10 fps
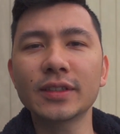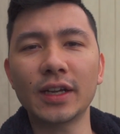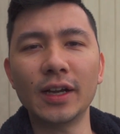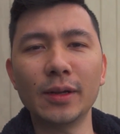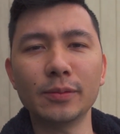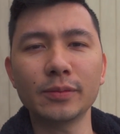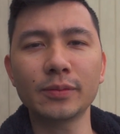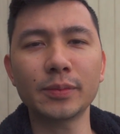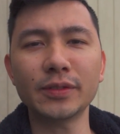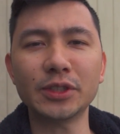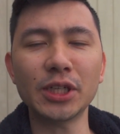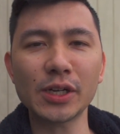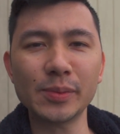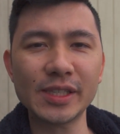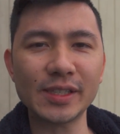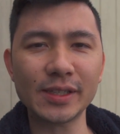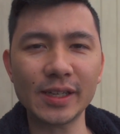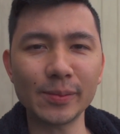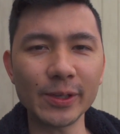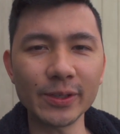bit of a chunk missing
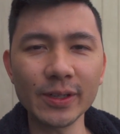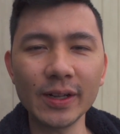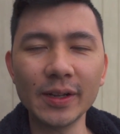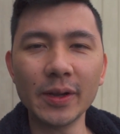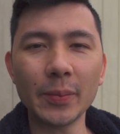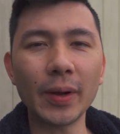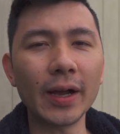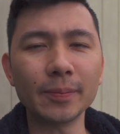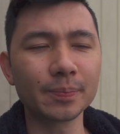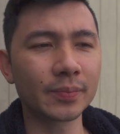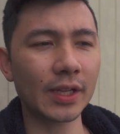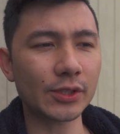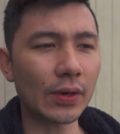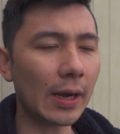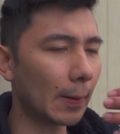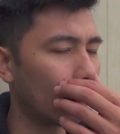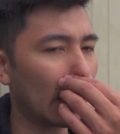in the middle, but that's right.